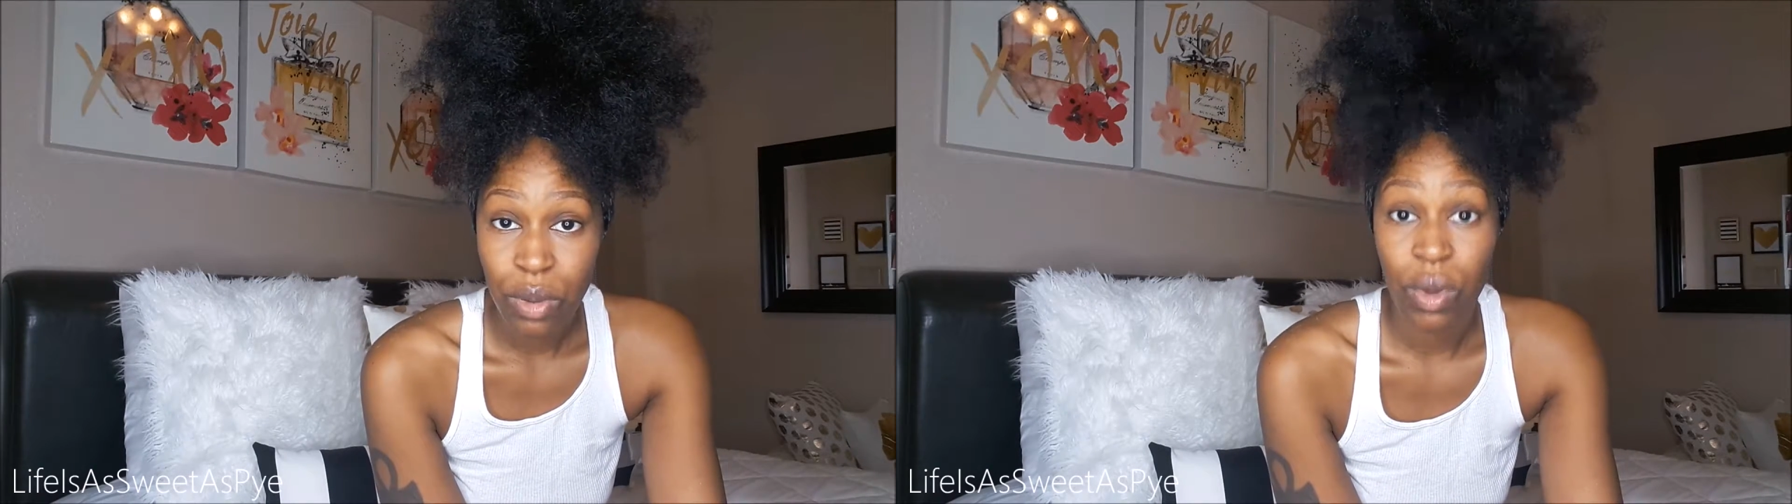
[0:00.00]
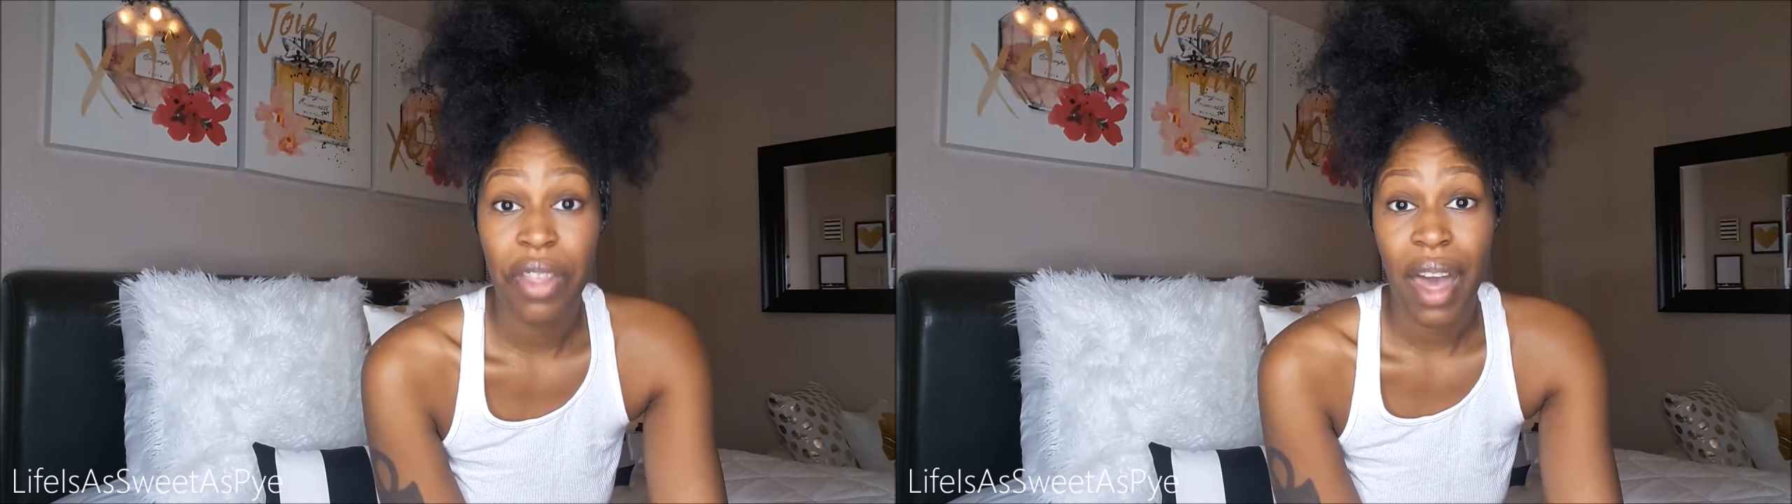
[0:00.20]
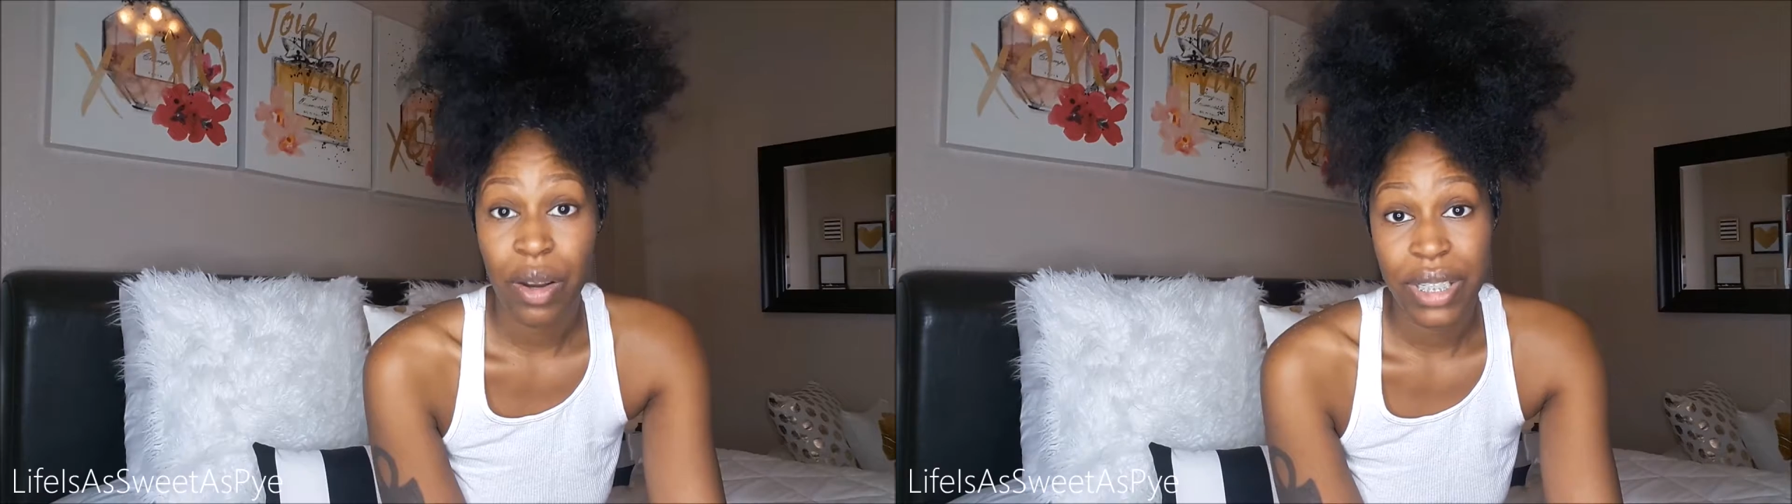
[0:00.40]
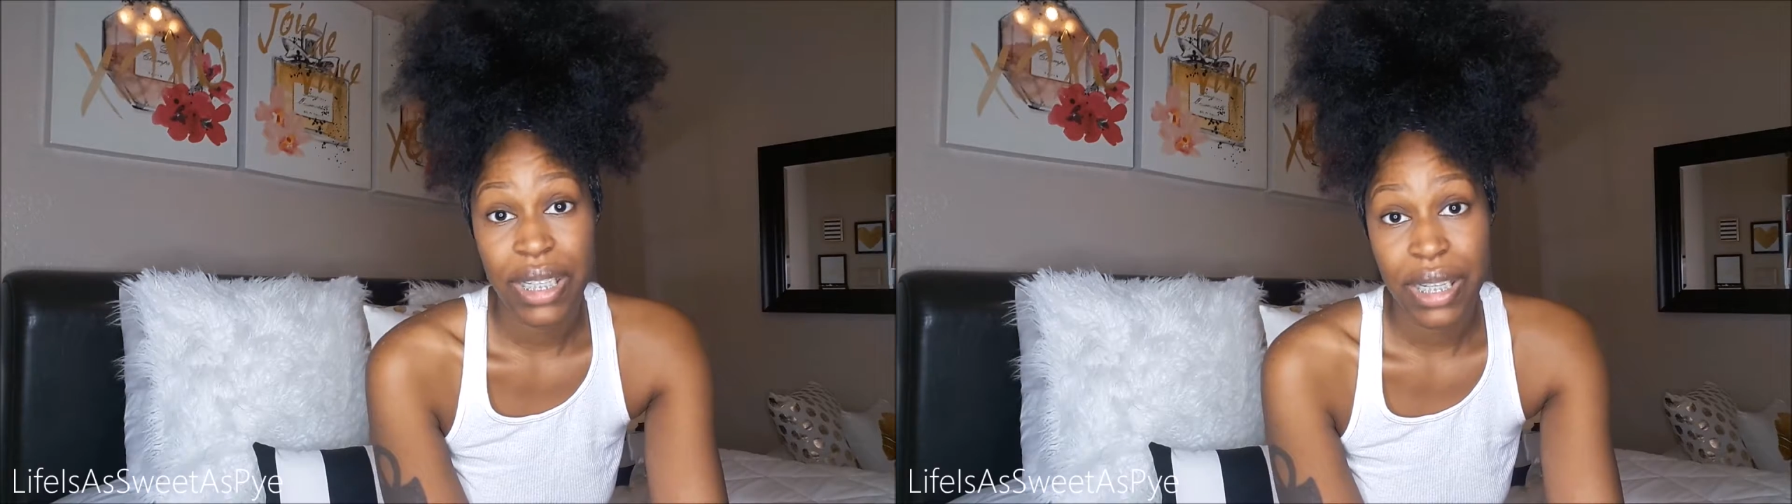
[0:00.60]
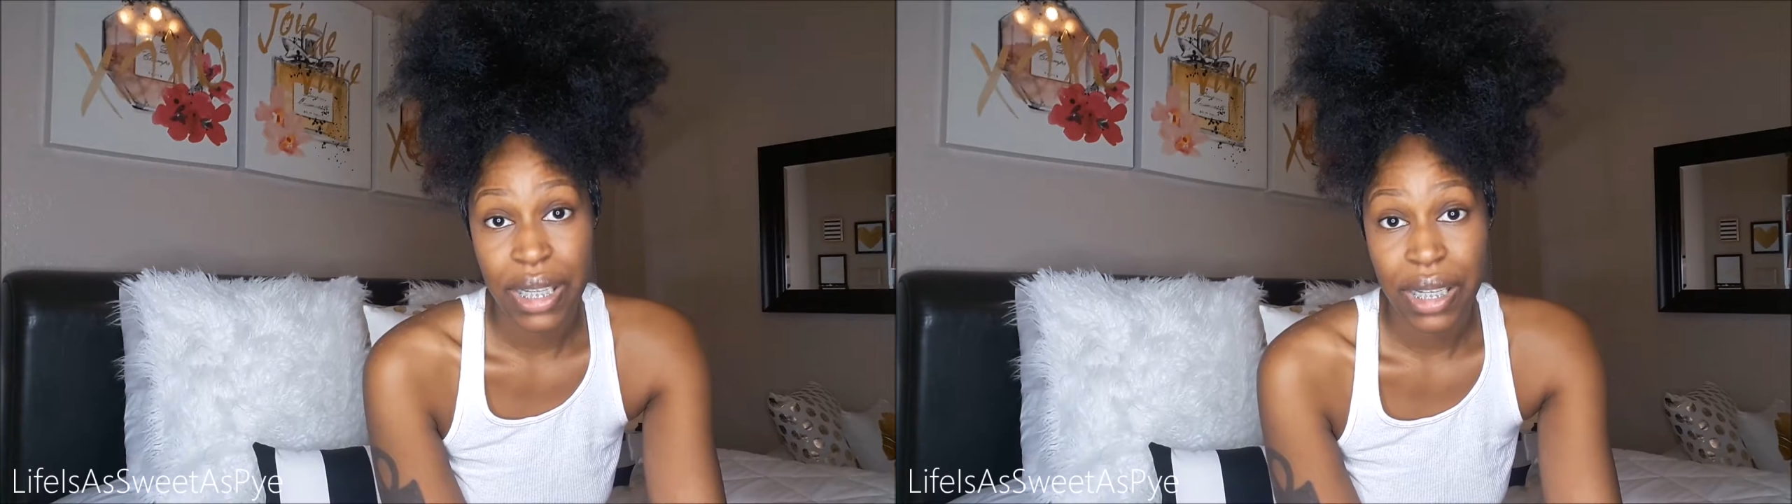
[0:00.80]
without
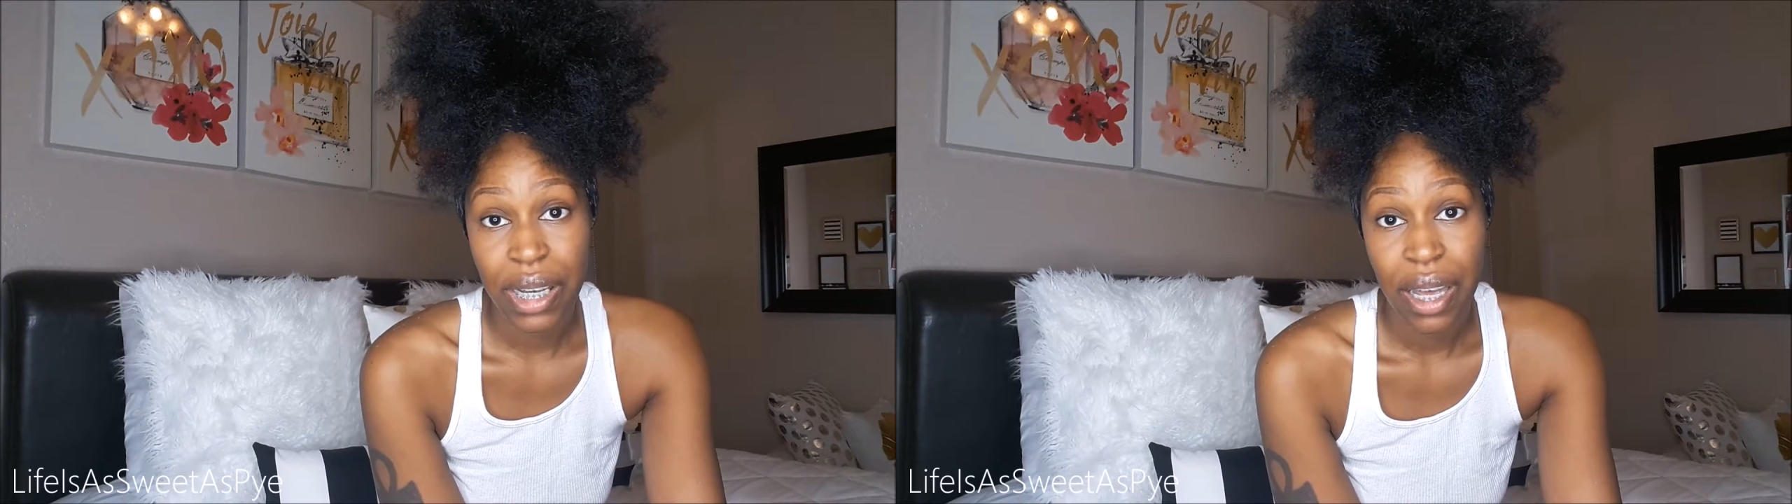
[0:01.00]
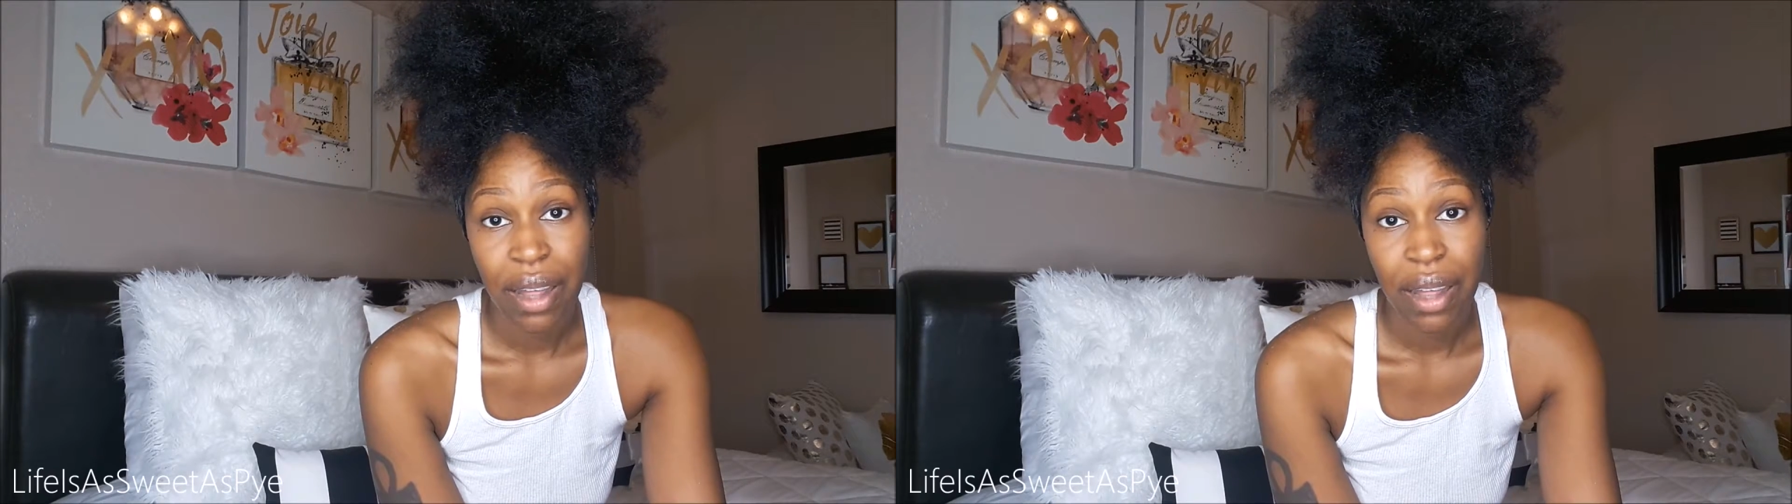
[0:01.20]
eating.